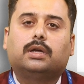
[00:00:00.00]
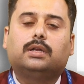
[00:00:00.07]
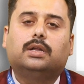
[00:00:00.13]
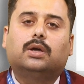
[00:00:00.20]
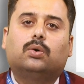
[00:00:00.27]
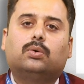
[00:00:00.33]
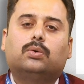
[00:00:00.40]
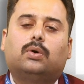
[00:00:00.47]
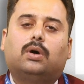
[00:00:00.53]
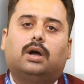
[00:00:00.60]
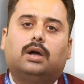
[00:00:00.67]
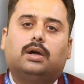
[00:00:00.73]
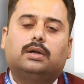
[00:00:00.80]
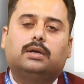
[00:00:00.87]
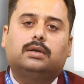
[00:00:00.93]
Now,
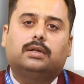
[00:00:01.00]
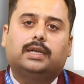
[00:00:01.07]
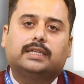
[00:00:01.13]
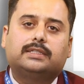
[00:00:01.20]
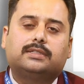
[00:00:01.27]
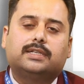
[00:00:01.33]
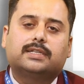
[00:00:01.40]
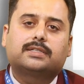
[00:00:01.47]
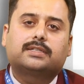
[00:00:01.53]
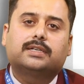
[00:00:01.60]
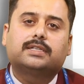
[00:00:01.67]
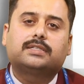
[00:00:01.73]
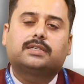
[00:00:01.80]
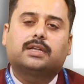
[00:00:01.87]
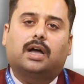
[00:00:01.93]
let's
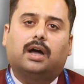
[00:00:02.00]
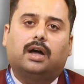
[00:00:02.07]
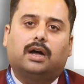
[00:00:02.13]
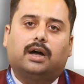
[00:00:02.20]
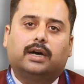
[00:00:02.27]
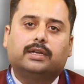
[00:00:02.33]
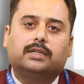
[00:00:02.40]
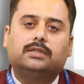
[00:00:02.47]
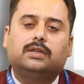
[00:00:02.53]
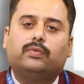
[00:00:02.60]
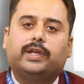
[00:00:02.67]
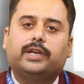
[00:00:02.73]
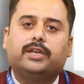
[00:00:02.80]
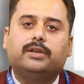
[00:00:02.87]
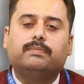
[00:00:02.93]
discuss another
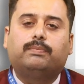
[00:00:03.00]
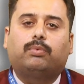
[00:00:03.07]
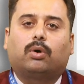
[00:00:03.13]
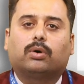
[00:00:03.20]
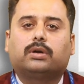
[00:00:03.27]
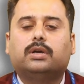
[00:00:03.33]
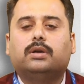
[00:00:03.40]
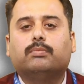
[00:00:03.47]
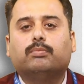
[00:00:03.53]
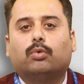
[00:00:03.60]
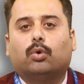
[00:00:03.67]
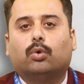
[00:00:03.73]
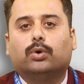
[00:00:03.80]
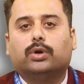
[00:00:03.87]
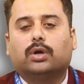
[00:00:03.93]
very important
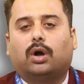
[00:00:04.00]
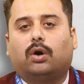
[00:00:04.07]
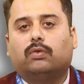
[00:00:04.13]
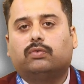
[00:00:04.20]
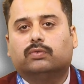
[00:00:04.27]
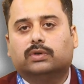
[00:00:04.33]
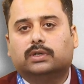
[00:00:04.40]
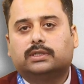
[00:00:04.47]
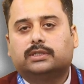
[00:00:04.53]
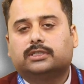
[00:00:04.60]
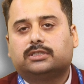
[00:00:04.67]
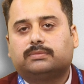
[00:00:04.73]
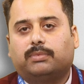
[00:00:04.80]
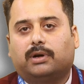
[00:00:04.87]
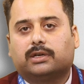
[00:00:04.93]
mode of
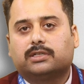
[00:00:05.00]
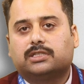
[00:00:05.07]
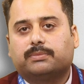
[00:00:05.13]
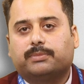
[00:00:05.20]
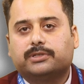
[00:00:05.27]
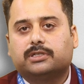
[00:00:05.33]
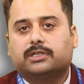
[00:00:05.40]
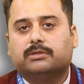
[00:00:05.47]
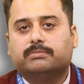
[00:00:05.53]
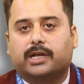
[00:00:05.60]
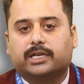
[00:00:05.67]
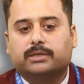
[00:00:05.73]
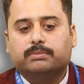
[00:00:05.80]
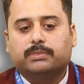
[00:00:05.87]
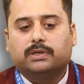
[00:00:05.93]
workers' participation in
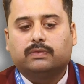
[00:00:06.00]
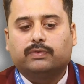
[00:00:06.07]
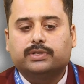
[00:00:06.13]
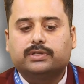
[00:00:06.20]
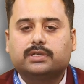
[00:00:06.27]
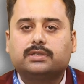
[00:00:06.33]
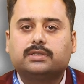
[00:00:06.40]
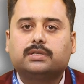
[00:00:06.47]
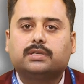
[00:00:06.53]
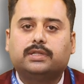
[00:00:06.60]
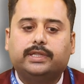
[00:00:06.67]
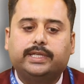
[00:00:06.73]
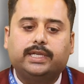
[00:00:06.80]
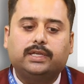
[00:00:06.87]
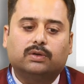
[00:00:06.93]
management, which is
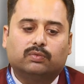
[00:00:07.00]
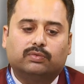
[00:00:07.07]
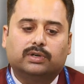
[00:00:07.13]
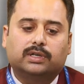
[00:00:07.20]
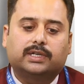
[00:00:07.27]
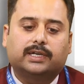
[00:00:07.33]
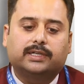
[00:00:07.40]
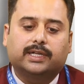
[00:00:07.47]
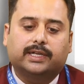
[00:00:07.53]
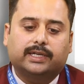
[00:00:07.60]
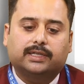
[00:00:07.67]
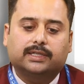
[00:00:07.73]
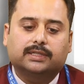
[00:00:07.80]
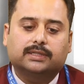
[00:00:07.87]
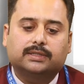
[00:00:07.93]
the worker
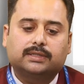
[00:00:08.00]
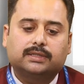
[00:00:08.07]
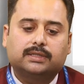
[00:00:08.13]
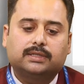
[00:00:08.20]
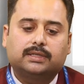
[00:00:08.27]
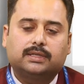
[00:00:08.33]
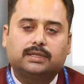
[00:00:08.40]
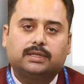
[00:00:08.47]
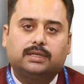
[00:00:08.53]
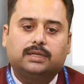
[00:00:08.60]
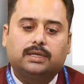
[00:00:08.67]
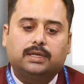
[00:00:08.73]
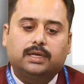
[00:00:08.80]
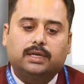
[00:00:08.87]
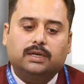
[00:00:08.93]
director.
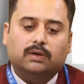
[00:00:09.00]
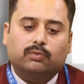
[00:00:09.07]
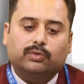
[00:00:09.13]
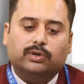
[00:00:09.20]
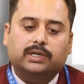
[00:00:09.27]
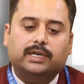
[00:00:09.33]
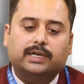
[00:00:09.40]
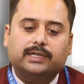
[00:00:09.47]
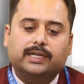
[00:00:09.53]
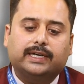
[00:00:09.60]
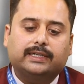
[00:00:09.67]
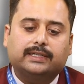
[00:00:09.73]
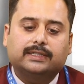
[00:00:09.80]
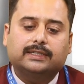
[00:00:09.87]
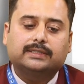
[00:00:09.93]
Worker
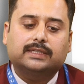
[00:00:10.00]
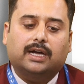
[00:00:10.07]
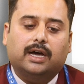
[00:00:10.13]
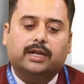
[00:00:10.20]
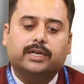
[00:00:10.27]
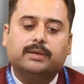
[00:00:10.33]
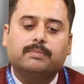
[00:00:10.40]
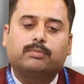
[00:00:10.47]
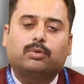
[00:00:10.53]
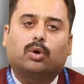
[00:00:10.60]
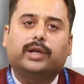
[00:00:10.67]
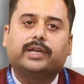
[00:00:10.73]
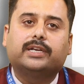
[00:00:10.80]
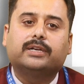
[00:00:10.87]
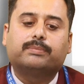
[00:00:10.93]
directors are
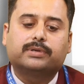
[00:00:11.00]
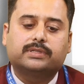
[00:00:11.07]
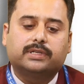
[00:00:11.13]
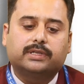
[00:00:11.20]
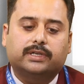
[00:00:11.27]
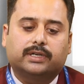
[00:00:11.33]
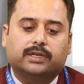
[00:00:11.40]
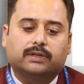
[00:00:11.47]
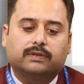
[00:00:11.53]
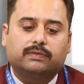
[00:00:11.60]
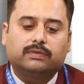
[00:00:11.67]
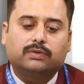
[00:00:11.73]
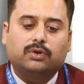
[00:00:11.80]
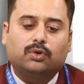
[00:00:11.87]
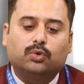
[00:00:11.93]
employee representatives
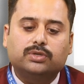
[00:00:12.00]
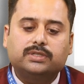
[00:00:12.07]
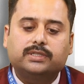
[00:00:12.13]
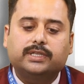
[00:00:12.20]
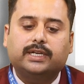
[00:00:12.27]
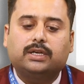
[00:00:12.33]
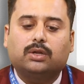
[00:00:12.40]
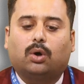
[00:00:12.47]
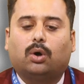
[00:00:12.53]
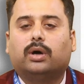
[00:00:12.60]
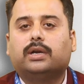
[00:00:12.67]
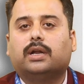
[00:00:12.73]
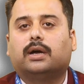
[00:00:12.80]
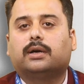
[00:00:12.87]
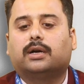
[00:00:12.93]
who sit
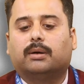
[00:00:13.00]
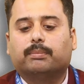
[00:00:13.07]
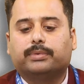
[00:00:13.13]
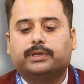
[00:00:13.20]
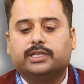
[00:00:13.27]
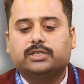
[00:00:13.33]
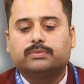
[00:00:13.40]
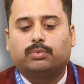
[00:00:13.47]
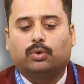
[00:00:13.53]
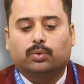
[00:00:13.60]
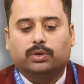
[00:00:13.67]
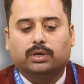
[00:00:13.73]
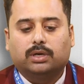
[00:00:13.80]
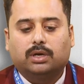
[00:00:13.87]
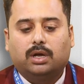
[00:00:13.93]
on a company's
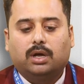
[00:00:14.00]
board